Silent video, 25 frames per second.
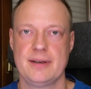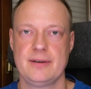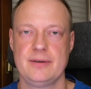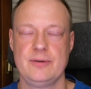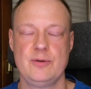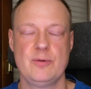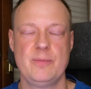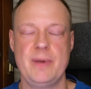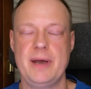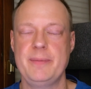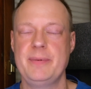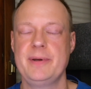
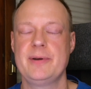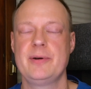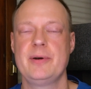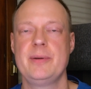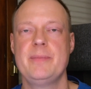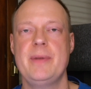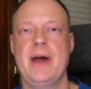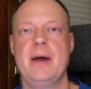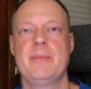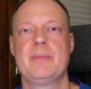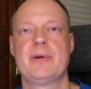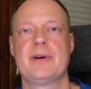You maybe
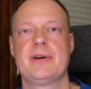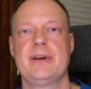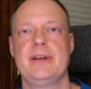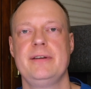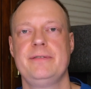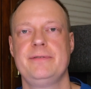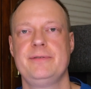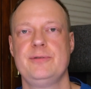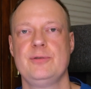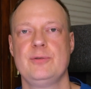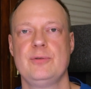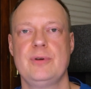remember
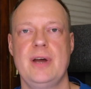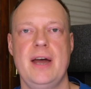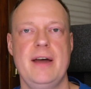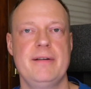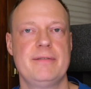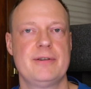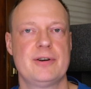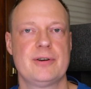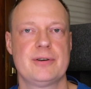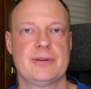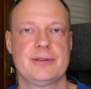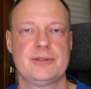if you
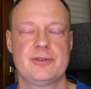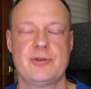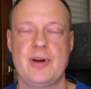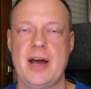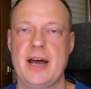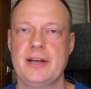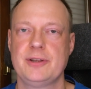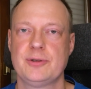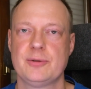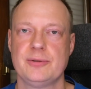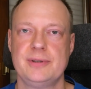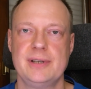ever
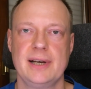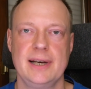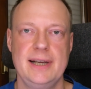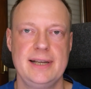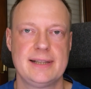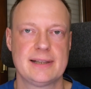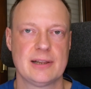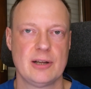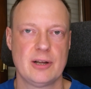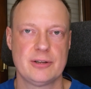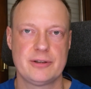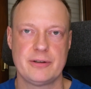tried to
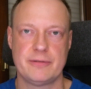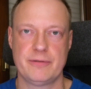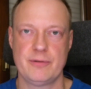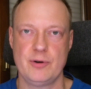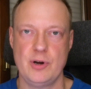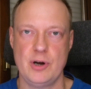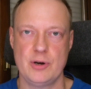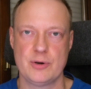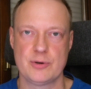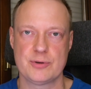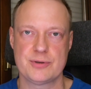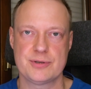delete a lot of
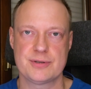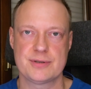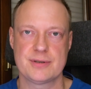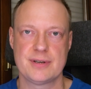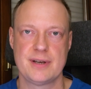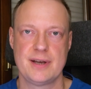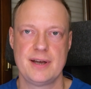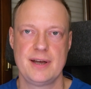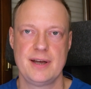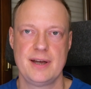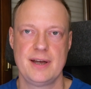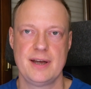rows
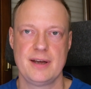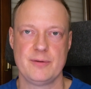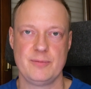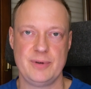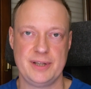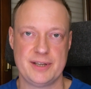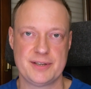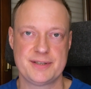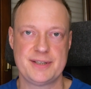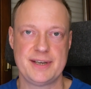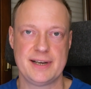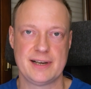
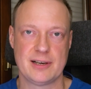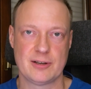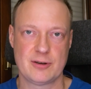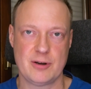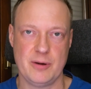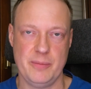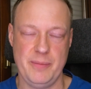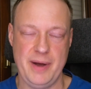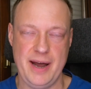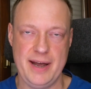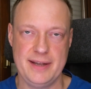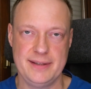with a single
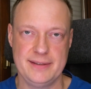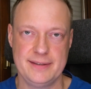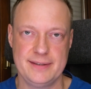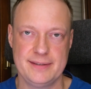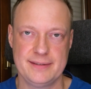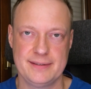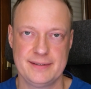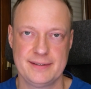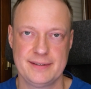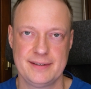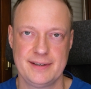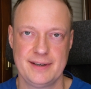command,
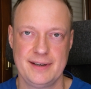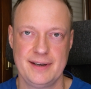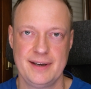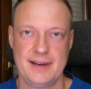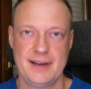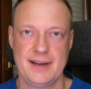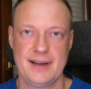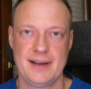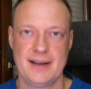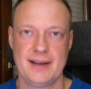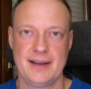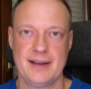
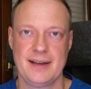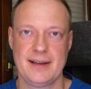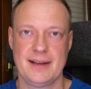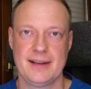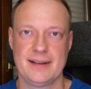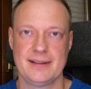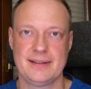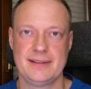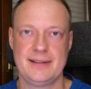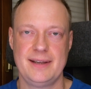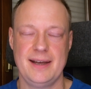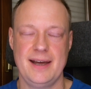
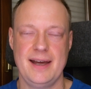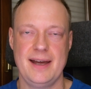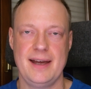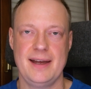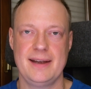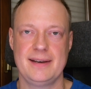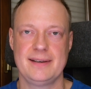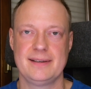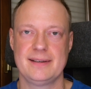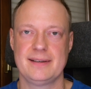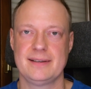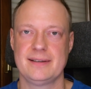
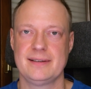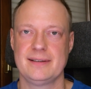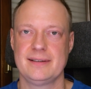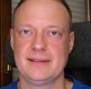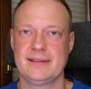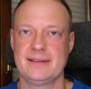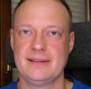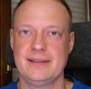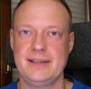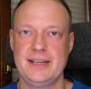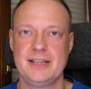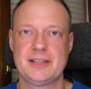
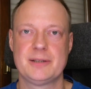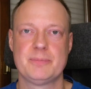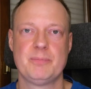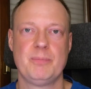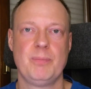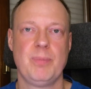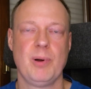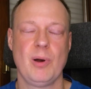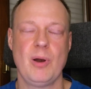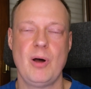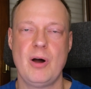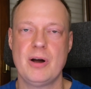then it
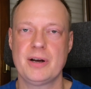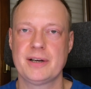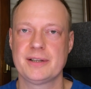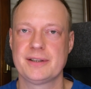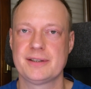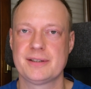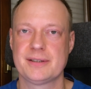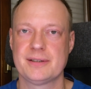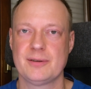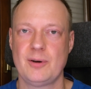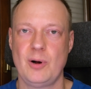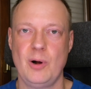
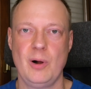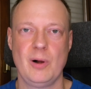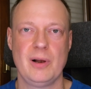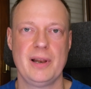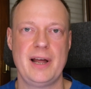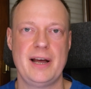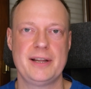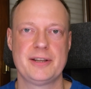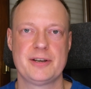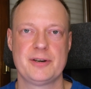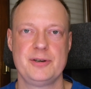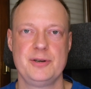blocked
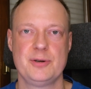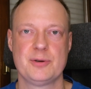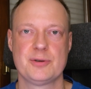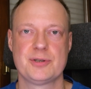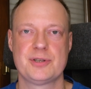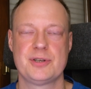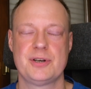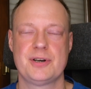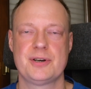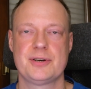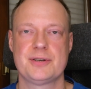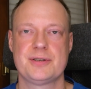all other
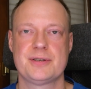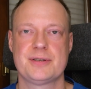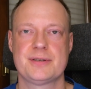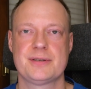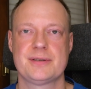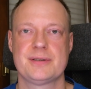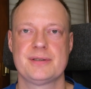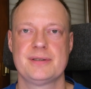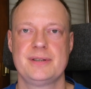users.